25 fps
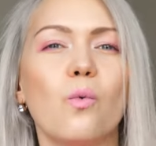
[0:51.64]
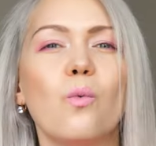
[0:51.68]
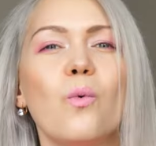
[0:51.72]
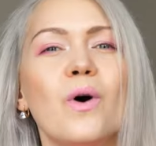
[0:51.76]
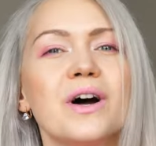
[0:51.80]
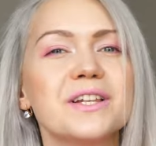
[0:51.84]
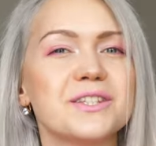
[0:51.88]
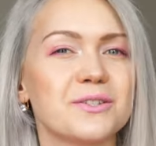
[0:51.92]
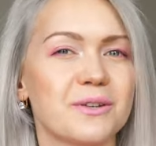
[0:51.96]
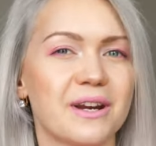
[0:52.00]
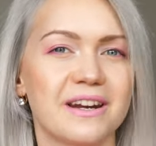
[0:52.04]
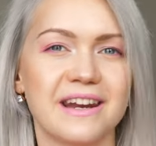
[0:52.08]

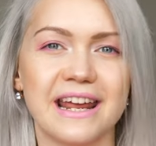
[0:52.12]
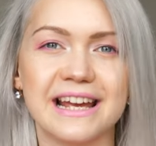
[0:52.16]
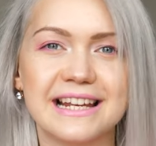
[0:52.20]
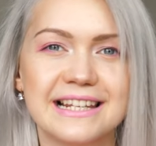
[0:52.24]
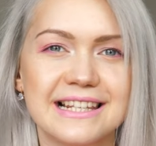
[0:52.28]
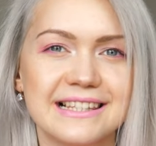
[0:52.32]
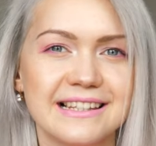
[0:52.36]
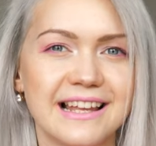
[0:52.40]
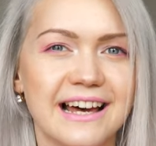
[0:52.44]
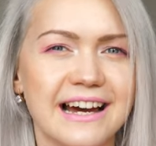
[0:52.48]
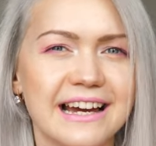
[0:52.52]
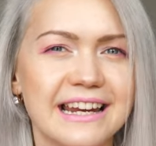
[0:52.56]
what's on the
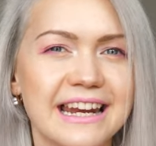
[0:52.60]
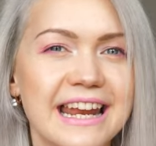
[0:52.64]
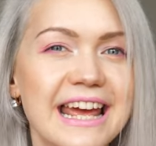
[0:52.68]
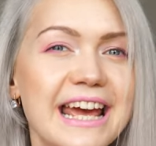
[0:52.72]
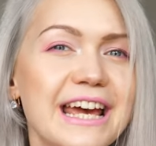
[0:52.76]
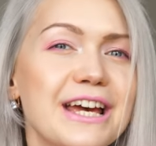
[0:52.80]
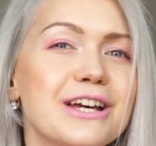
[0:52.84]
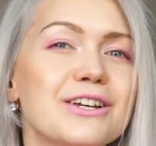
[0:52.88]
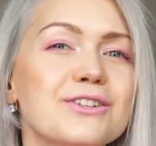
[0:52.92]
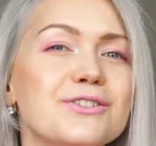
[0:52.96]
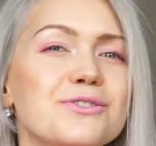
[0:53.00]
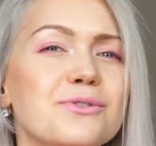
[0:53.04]
next slide.
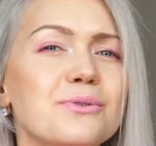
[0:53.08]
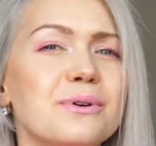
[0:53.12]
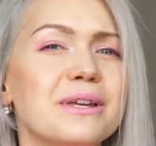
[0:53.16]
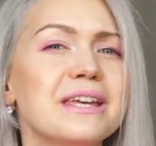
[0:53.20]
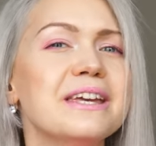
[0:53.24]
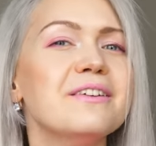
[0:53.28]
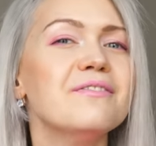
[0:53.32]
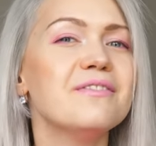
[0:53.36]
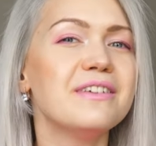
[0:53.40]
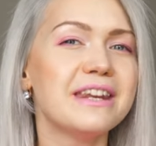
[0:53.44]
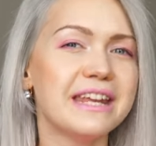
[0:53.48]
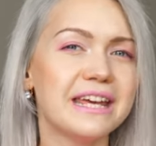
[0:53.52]
So
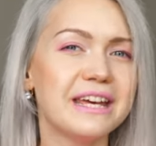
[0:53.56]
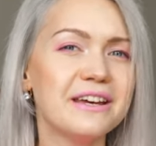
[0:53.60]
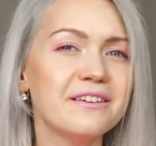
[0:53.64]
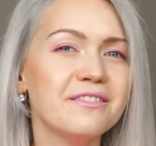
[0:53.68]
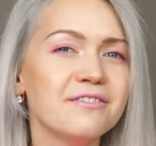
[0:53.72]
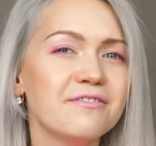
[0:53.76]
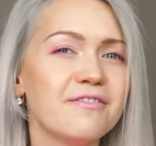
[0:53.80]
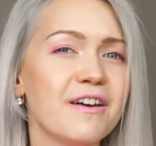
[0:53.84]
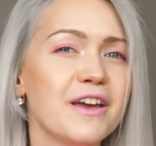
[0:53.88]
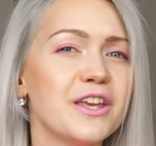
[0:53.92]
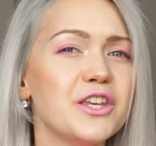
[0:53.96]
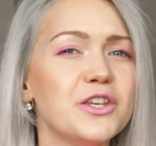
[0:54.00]
even
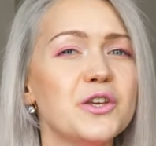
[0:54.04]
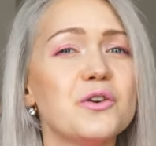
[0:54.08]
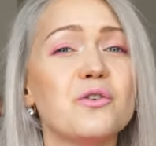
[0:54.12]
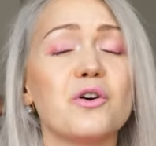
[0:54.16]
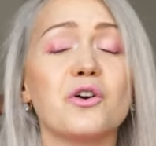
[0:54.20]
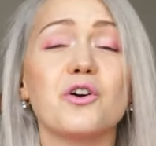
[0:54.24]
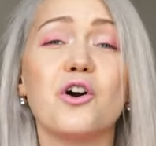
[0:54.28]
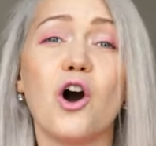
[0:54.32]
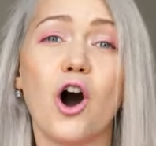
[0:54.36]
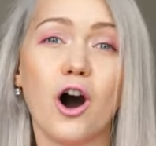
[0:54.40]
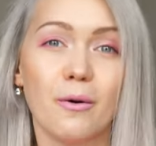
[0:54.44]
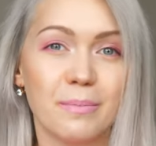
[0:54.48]
if
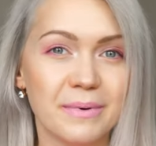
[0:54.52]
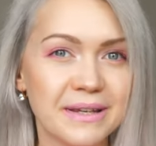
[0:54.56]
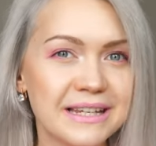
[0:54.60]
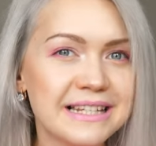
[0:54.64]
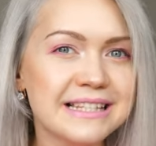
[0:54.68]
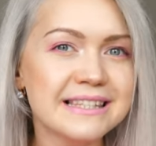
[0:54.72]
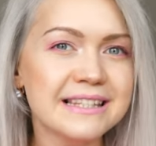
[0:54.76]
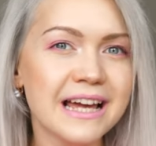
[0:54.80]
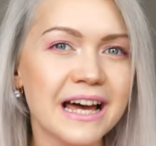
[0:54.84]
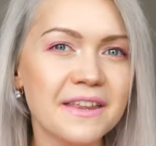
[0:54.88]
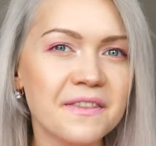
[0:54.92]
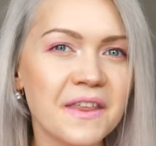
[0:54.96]
your copy
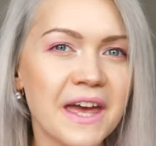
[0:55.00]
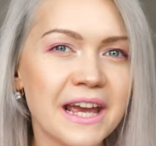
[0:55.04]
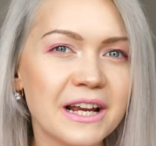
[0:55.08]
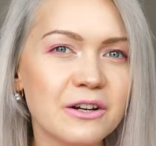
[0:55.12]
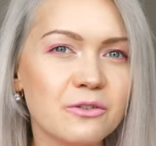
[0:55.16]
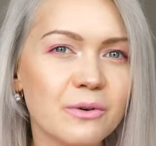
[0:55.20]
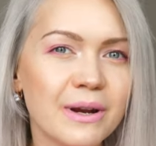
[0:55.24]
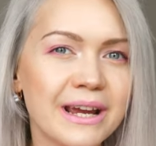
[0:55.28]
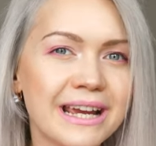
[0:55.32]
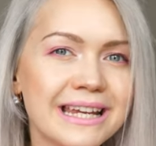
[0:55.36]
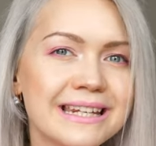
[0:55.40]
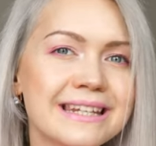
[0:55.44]
is not that
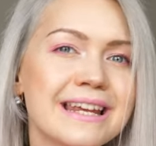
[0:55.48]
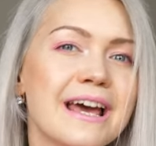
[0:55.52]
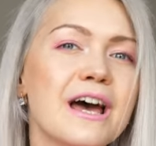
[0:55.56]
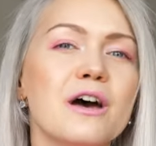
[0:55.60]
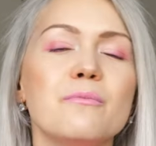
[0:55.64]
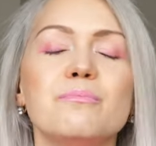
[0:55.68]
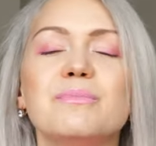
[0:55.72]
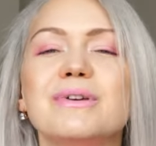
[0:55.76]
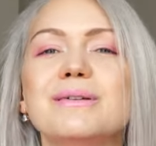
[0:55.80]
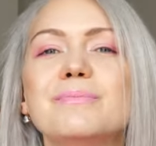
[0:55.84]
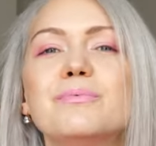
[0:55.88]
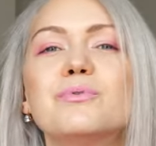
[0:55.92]
great,
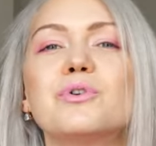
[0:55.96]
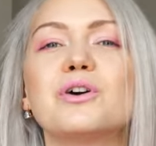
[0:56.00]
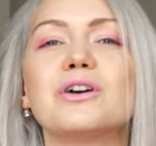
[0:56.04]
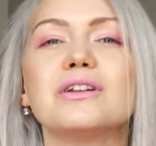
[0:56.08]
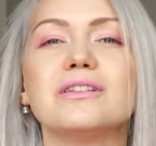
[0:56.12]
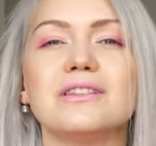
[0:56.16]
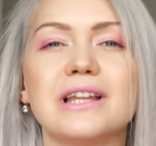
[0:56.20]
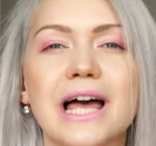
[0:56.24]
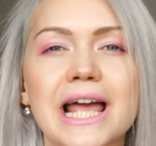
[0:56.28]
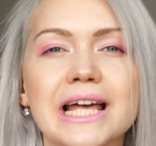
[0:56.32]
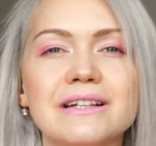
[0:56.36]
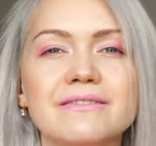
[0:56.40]
people
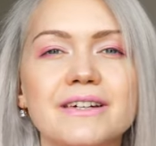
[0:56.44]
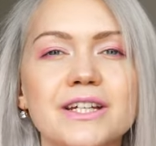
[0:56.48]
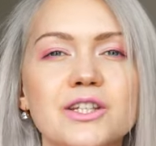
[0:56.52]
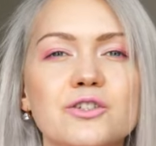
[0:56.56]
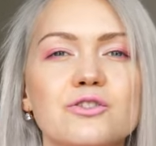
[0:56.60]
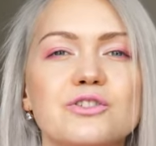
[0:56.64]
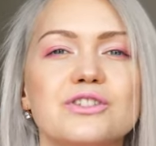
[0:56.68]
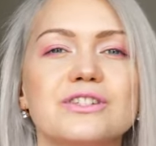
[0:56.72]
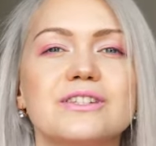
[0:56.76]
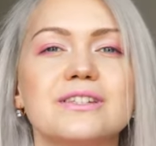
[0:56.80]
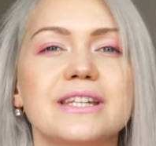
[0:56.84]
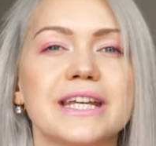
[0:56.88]
are likely
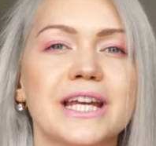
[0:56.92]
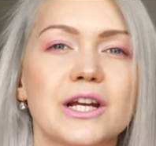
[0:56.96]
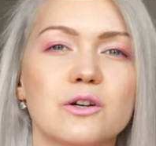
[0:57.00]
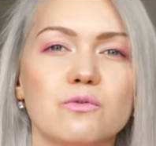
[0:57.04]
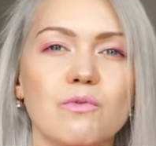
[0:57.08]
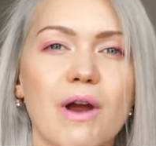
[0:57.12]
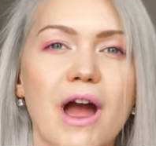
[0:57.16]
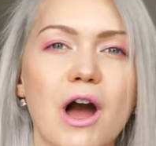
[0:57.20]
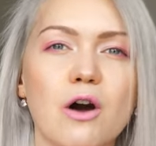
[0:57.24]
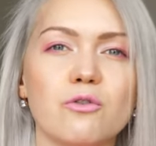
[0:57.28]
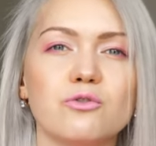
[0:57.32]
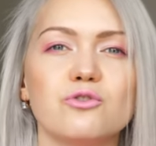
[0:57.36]
to stick
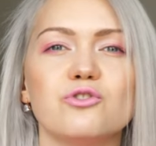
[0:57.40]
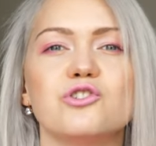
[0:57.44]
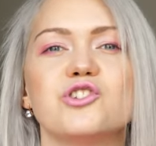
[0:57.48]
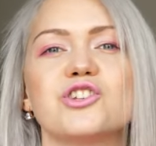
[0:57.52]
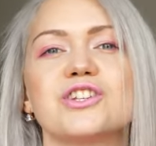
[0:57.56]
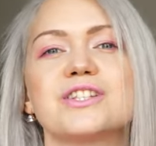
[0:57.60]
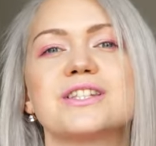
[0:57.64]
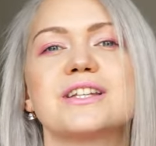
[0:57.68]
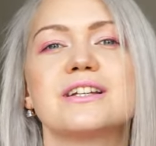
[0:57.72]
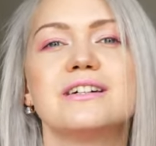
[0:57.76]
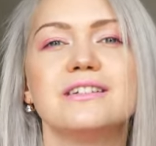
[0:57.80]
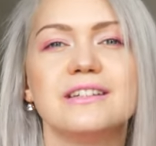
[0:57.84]
around to
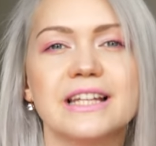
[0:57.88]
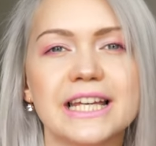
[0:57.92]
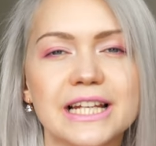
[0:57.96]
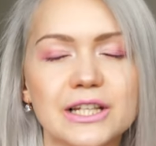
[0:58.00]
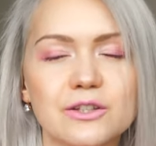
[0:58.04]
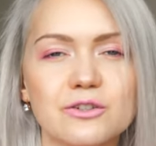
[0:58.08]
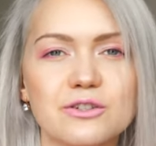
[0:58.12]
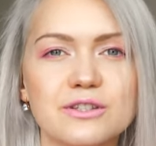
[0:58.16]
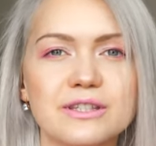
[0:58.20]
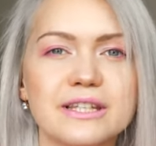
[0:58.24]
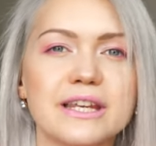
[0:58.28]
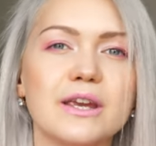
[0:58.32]
just
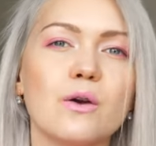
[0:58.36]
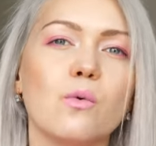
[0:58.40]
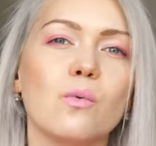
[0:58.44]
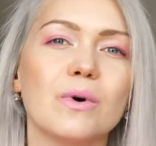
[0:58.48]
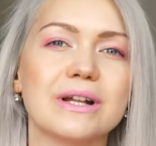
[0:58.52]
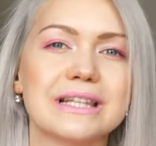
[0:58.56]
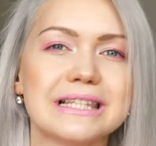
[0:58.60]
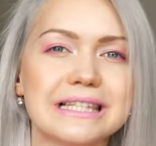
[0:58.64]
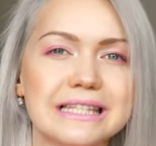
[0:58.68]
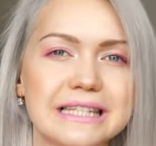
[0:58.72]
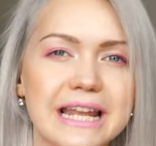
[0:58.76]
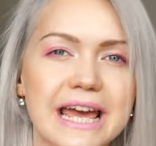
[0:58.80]
click to see
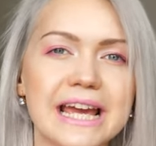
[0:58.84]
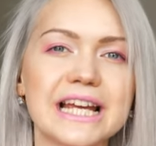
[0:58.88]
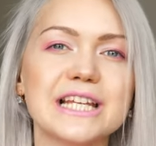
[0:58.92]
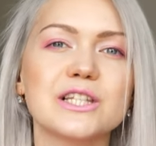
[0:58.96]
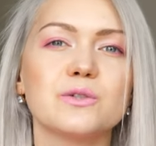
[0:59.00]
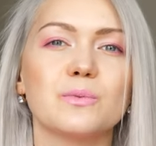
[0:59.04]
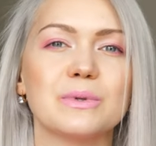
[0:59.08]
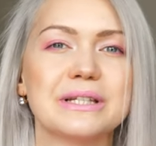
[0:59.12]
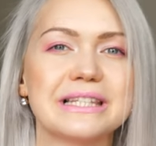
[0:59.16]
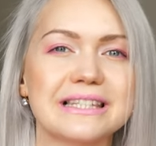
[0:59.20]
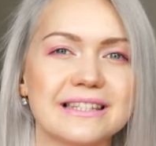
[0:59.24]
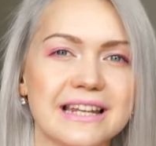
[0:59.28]
what's
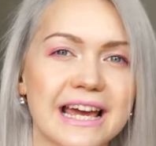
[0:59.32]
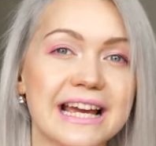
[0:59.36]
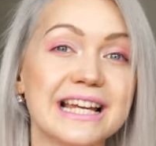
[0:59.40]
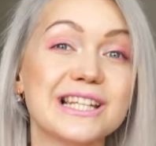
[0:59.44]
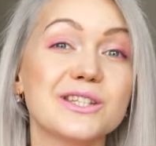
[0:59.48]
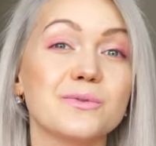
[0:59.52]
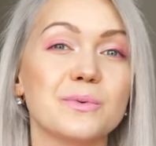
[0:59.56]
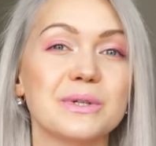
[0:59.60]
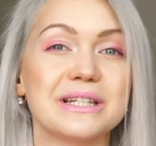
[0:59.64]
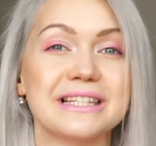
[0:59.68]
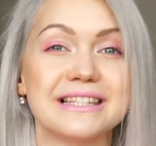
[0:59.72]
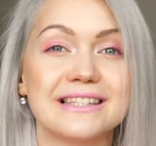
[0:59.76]
next, what's
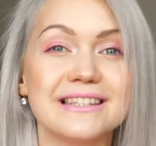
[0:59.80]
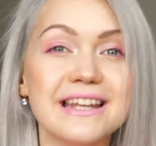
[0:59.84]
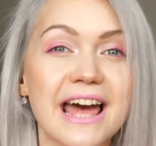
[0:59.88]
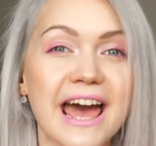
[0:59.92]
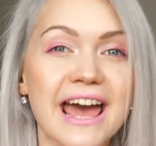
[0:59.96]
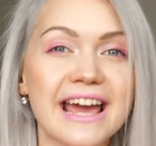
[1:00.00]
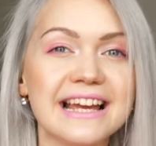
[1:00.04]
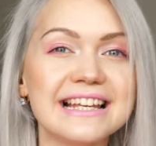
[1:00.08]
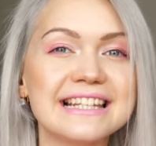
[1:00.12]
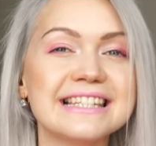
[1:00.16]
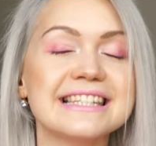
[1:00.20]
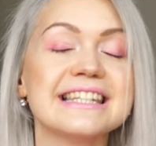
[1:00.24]
next, what's
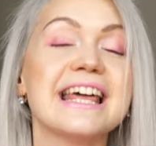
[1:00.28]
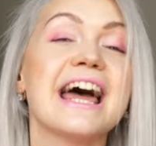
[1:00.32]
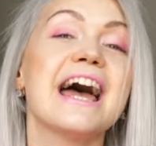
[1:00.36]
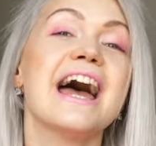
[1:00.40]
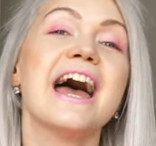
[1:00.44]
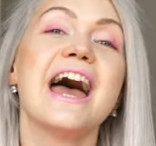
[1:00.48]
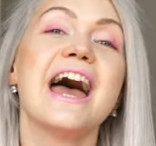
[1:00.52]
next.